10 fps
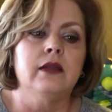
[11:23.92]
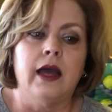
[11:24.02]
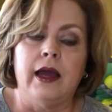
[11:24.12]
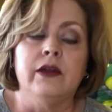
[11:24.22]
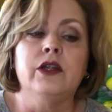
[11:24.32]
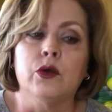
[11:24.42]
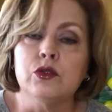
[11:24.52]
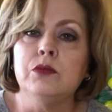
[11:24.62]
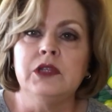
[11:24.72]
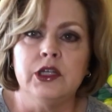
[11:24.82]
I know
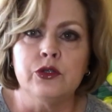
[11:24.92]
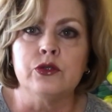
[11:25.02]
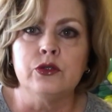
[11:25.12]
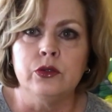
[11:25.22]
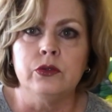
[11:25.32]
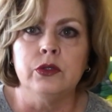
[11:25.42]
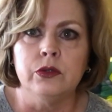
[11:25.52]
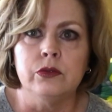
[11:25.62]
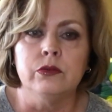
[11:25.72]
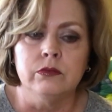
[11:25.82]
some teachers
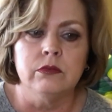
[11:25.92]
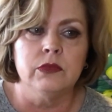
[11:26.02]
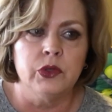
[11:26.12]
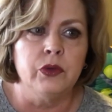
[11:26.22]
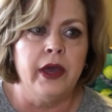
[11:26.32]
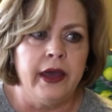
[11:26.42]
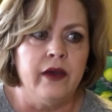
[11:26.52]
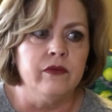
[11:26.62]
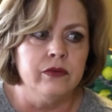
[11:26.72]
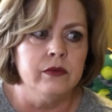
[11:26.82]
who
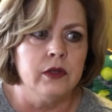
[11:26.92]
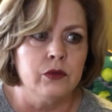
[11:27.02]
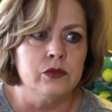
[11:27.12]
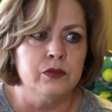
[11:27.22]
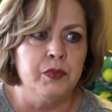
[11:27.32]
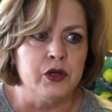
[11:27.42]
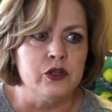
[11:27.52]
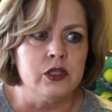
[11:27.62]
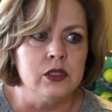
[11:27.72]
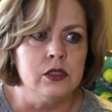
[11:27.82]
have those
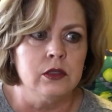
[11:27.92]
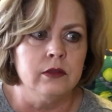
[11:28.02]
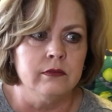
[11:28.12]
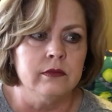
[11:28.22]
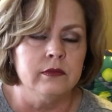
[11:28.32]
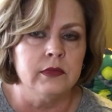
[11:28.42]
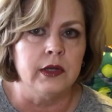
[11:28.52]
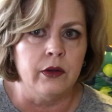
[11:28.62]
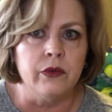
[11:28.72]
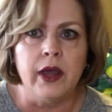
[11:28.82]
purses. I
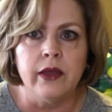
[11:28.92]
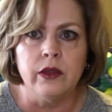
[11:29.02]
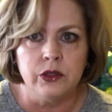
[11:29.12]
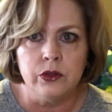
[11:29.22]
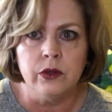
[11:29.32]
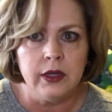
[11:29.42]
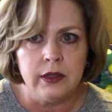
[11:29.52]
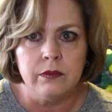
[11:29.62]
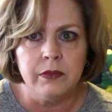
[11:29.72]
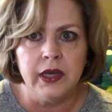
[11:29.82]
don't know how they do
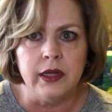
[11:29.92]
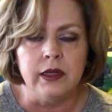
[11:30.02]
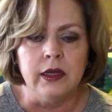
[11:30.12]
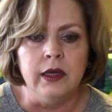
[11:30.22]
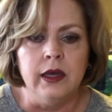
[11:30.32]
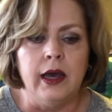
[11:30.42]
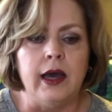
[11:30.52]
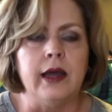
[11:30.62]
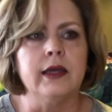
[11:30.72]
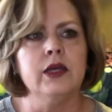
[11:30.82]
it, but
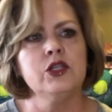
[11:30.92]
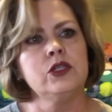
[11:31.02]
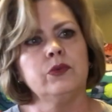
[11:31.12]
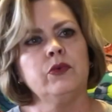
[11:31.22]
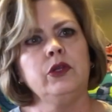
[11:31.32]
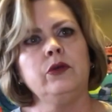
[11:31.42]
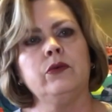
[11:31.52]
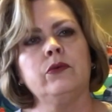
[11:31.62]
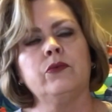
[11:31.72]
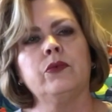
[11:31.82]
I guess when
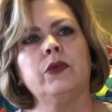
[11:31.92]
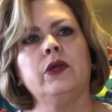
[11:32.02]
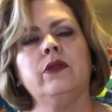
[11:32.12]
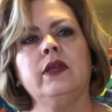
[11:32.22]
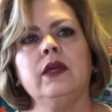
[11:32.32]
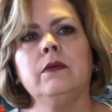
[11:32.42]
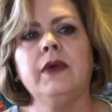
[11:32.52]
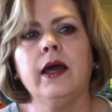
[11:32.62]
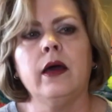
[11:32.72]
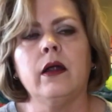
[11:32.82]
you think
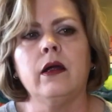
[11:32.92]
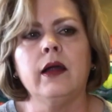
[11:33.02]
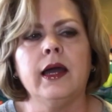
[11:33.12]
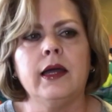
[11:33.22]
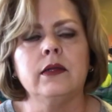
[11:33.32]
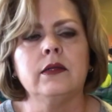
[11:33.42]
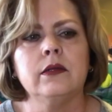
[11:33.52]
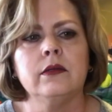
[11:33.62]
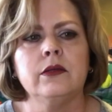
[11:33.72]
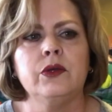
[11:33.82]
about, all right,
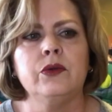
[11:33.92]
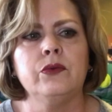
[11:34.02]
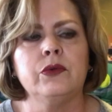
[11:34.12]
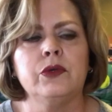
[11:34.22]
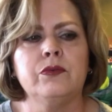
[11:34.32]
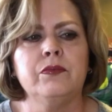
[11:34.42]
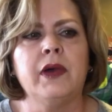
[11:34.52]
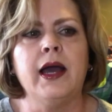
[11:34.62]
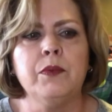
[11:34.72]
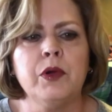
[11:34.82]
you
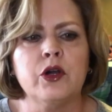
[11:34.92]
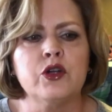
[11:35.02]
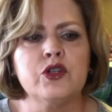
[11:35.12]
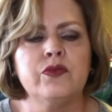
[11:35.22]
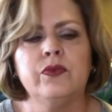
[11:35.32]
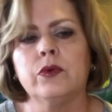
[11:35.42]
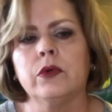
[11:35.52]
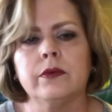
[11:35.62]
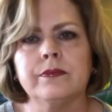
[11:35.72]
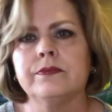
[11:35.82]
buy a purse
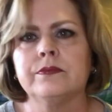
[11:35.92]
for